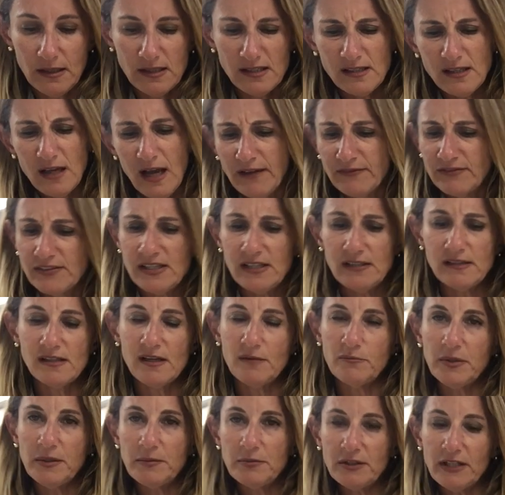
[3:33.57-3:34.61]
because I've seen
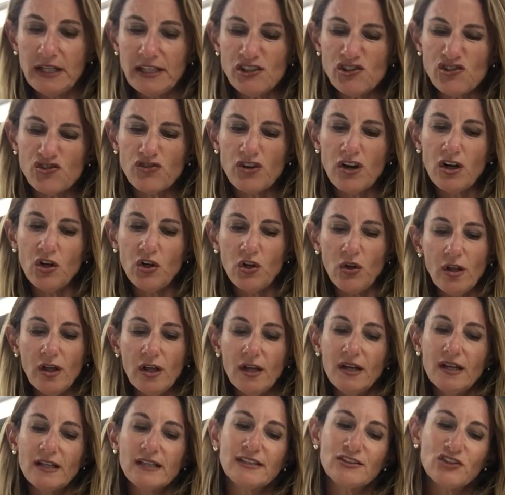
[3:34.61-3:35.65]
some people like struggle
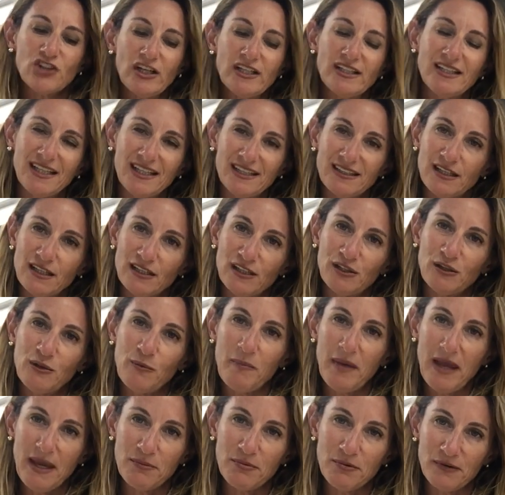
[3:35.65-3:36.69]
trying to get the little
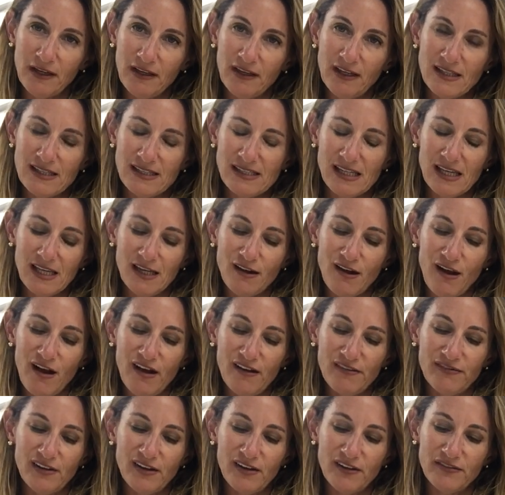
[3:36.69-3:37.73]
papery skin
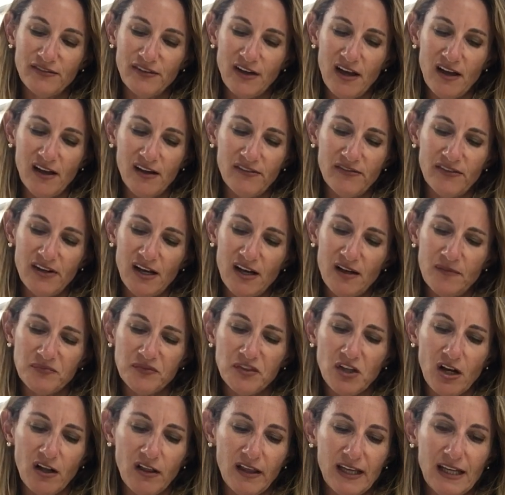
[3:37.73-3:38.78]
off of the
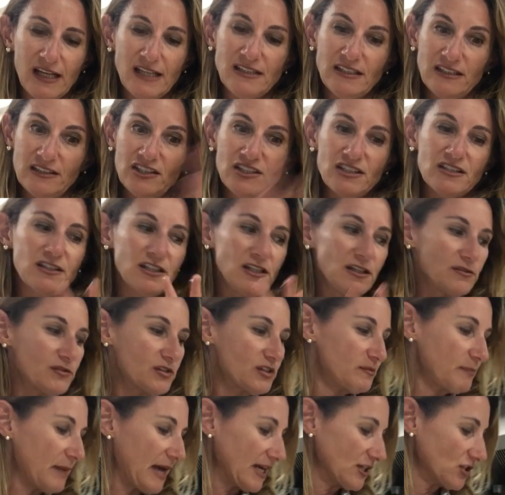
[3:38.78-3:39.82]
garlic, and I say just,
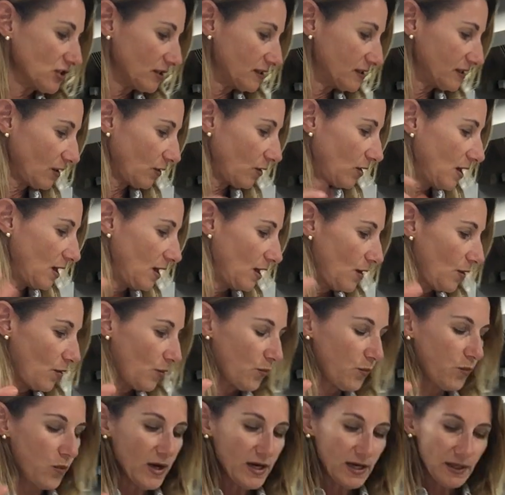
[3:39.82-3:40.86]
smash it. So
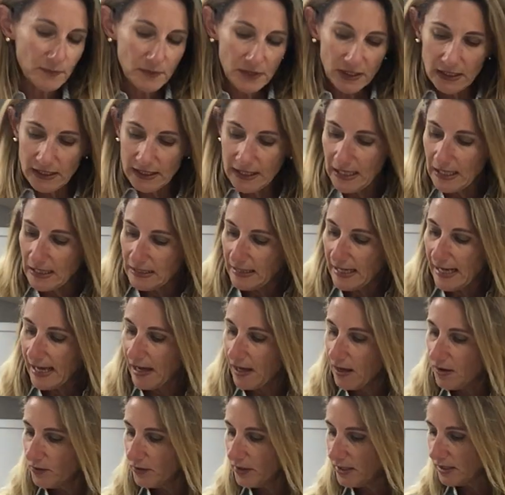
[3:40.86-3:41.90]
what I'm gonna get
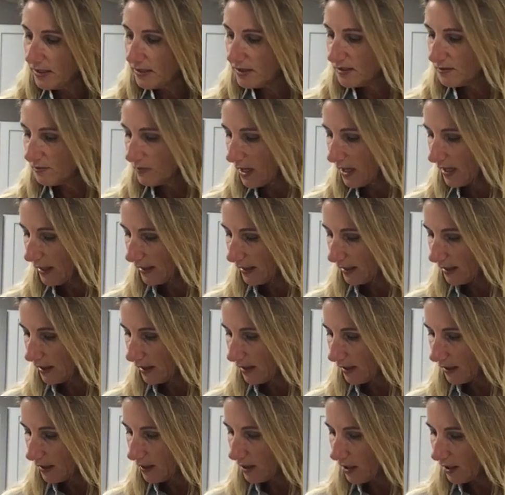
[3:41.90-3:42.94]
now is
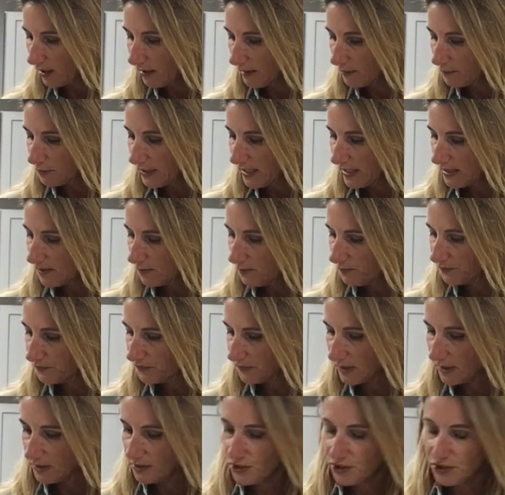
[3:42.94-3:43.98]
my garlic press.
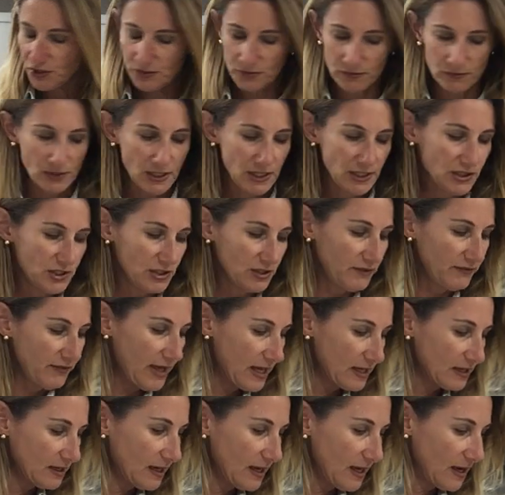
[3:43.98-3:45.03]
Shoot, I should have
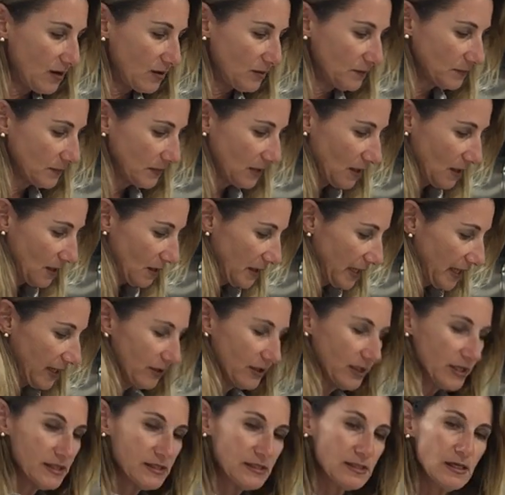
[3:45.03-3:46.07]
had it out.
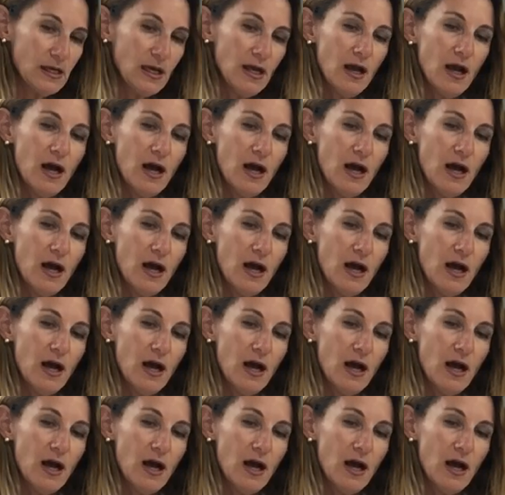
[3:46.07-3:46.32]
Here it is.